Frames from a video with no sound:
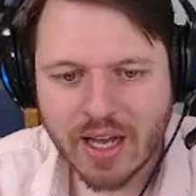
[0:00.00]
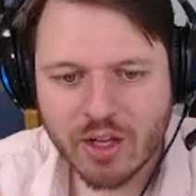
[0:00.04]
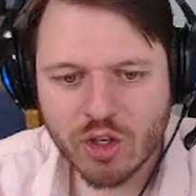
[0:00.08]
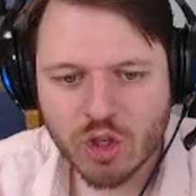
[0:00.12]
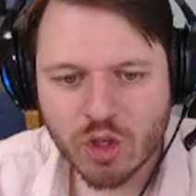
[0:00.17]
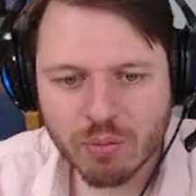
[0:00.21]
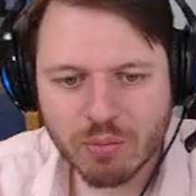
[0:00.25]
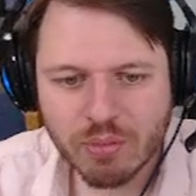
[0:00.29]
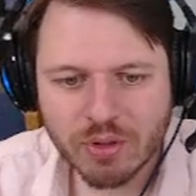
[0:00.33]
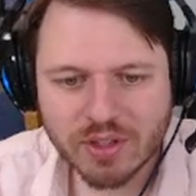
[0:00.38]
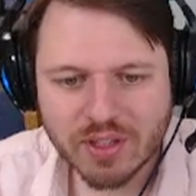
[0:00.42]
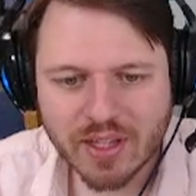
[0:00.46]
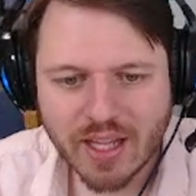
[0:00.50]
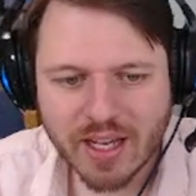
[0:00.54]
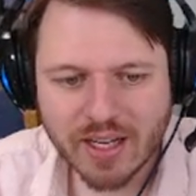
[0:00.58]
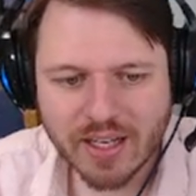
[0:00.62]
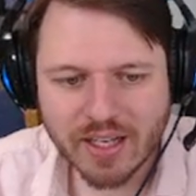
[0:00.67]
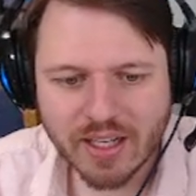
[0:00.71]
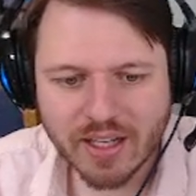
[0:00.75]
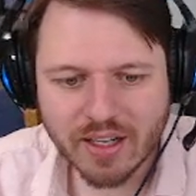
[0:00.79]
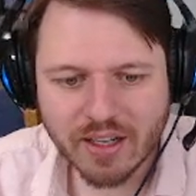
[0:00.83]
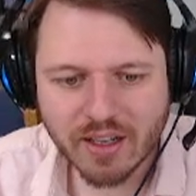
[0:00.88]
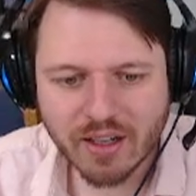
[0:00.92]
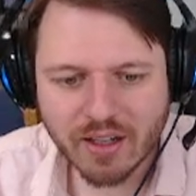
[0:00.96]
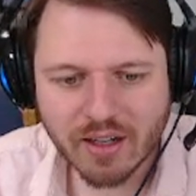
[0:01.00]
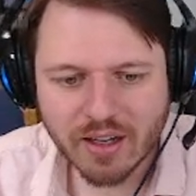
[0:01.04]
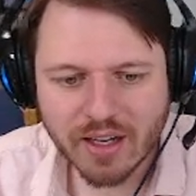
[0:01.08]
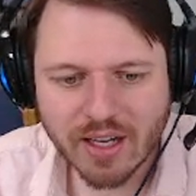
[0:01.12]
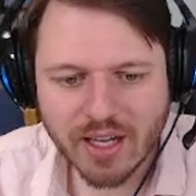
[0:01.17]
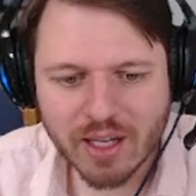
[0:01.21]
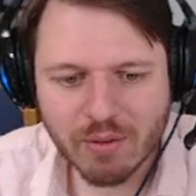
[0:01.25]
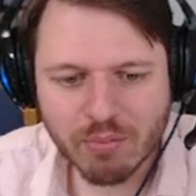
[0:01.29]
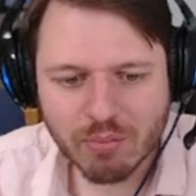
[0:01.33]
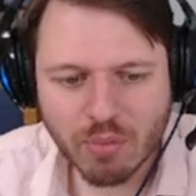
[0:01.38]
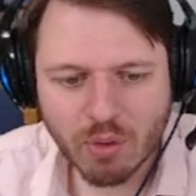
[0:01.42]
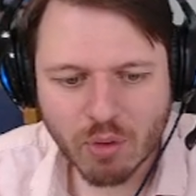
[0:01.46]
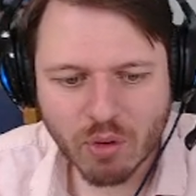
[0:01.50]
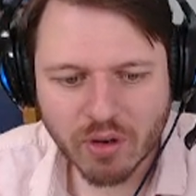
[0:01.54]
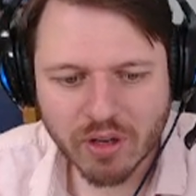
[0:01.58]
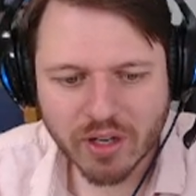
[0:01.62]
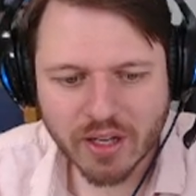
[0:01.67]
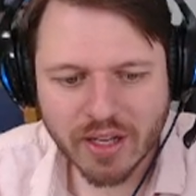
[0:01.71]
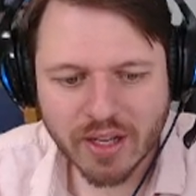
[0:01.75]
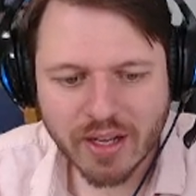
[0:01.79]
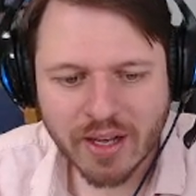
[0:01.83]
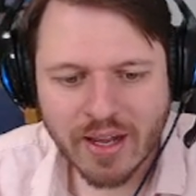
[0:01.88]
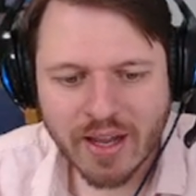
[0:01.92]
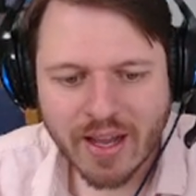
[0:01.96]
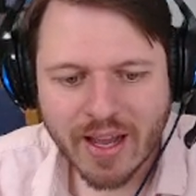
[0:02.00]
You can put that here, import it,